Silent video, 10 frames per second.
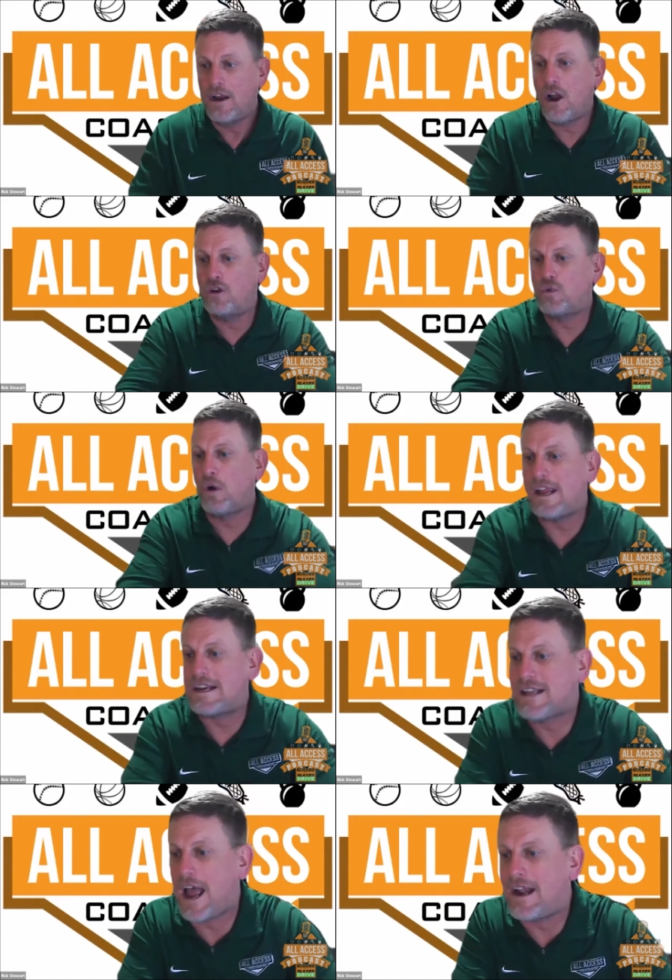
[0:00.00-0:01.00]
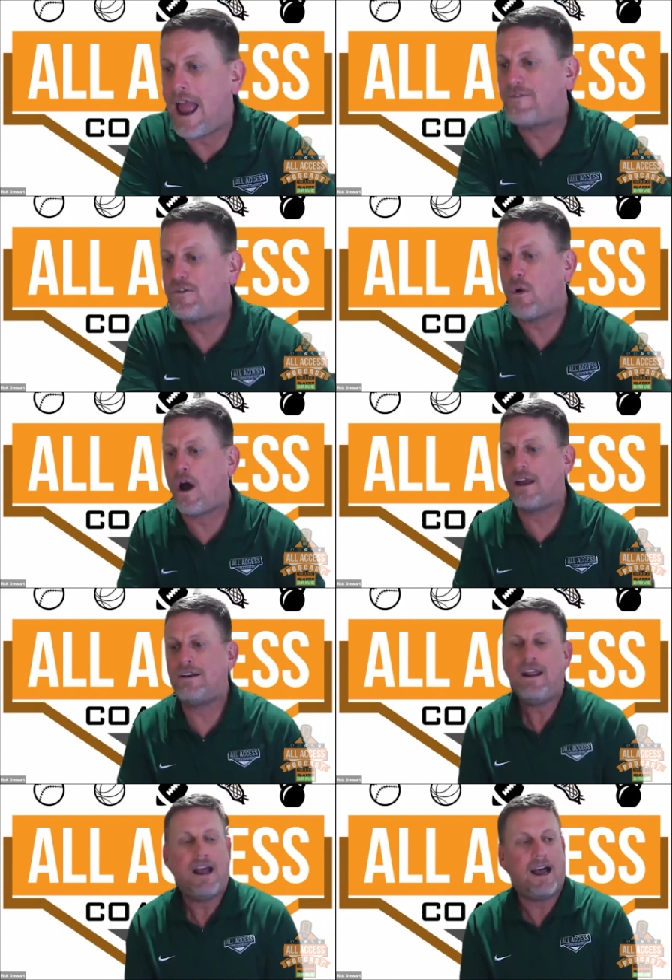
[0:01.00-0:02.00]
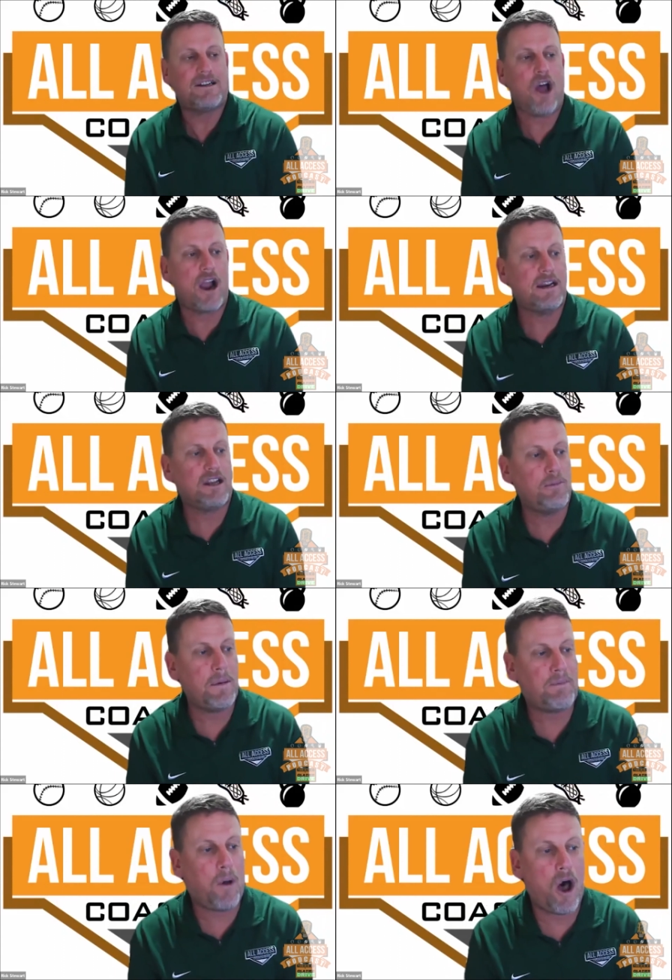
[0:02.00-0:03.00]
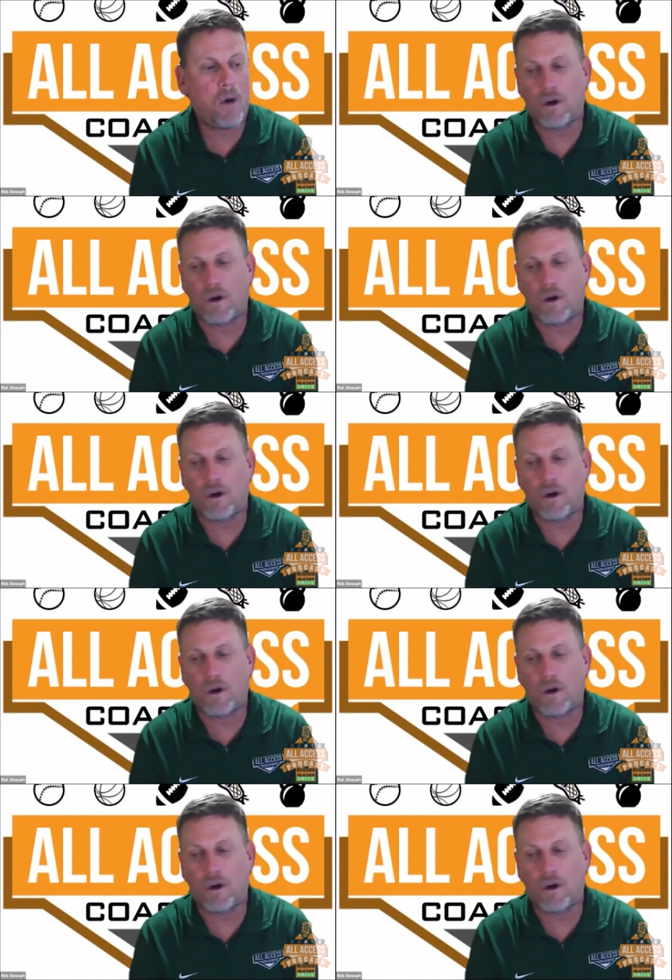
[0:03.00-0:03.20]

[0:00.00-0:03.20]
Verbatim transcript: Coach, really excited to have you on, talking a little bit ball.